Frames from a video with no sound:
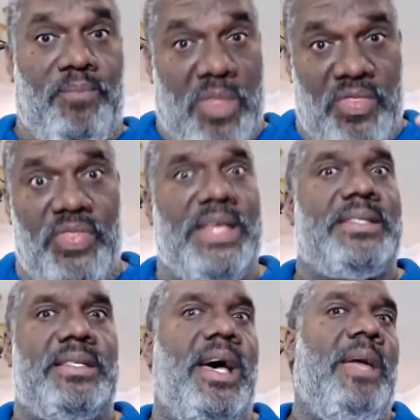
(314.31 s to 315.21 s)

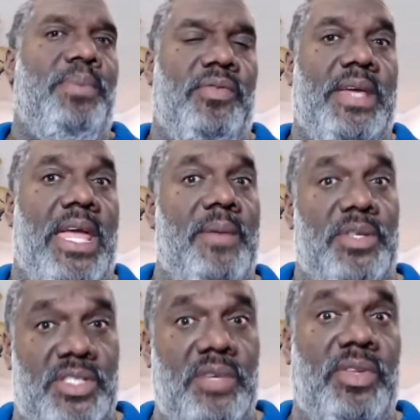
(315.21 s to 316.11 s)
this type of game, a
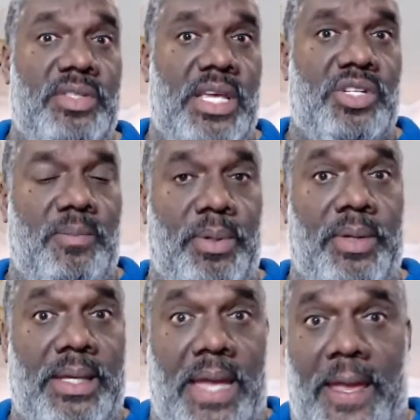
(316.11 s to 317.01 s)
civilization
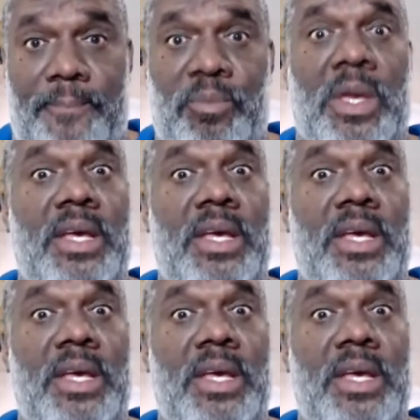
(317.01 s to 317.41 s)
building game,